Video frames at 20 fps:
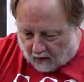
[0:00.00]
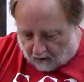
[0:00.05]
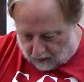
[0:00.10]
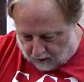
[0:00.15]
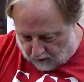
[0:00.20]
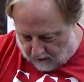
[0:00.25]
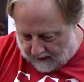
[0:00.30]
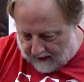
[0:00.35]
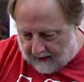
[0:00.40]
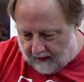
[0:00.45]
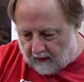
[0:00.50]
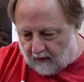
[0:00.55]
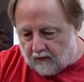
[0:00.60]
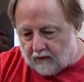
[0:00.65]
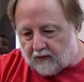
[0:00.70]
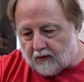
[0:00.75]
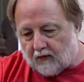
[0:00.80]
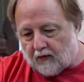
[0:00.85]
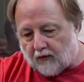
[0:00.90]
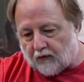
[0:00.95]
Drink
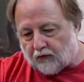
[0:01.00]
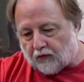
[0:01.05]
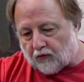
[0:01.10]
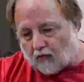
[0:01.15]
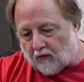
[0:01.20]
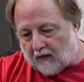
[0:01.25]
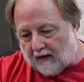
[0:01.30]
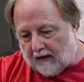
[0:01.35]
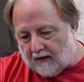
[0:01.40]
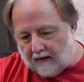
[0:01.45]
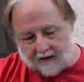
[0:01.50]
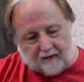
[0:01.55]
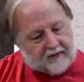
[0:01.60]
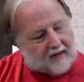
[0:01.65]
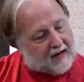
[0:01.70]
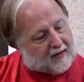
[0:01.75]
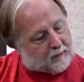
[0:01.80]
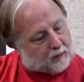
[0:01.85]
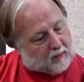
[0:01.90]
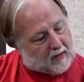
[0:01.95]
to the trees
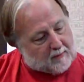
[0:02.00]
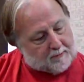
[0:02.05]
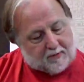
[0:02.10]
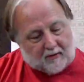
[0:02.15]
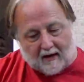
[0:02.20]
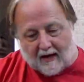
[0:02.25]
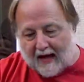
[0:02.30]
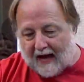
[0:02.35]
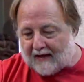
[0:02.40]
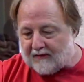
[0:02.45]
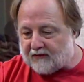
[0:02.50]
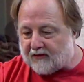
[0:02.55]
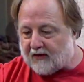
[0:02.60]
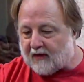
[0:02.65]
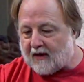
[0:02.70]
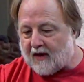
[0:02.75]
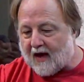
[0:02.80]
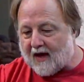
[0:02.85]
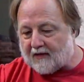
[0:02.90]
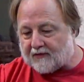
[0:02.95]
that we
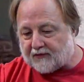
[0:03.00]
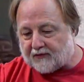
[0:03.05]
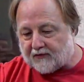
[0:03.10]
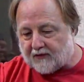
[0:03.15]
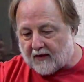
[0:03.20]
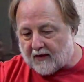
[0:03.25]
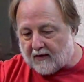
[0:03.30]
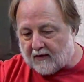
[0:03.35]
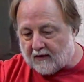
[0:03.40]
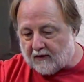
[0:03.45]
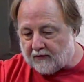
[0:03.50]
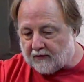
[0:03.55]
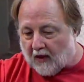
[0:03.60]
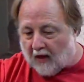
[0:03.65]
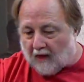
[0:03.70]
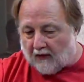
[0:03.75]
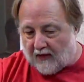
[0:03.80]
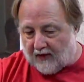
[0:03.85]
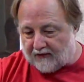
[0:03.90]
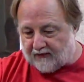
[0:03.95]
planted ourselves
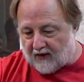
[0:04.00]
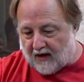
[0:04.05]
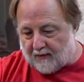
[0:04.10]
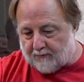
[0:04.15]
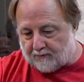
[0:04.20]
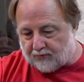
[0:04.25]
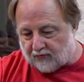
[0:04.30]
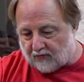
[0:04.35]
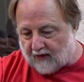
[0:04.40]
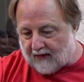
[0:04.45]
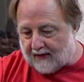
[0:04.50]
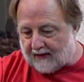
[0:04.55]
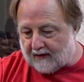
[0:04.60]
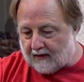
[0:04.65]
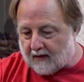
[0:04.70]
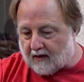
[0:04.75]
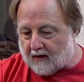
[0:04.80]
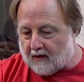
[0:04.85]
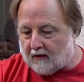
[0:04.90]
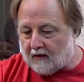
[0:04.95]
that dump bright
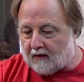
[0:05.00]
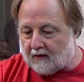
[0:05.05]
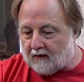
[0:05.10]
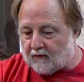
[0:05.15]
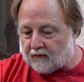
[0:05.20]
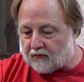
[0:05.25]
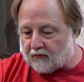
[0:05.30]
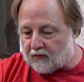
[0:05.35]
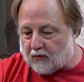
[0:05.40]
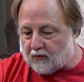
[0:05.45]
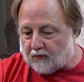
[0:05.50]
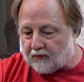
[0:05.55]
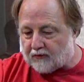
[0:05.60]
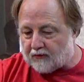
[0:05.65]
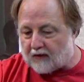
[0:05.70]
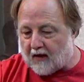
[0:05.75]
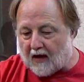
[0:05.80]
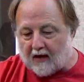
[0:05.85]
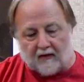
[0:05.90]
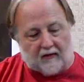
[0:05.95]
colored
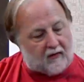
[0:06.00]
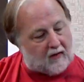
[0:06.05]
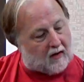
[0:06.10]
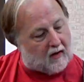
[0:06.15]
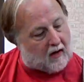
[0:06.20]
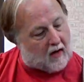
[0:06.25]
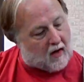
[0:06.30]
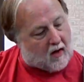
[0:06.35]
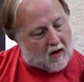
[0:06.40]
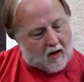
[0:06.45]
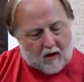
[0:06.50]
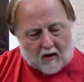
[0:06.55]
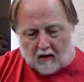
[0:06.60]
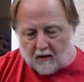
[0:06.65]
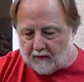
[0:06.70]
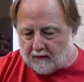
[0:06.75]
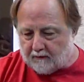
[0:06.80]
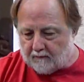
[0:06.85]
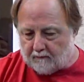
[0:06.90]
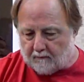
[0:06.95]
fruits on the
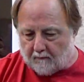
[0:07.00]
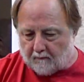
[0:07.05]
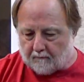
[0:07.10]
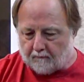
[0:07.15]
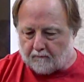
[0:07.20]
lawn.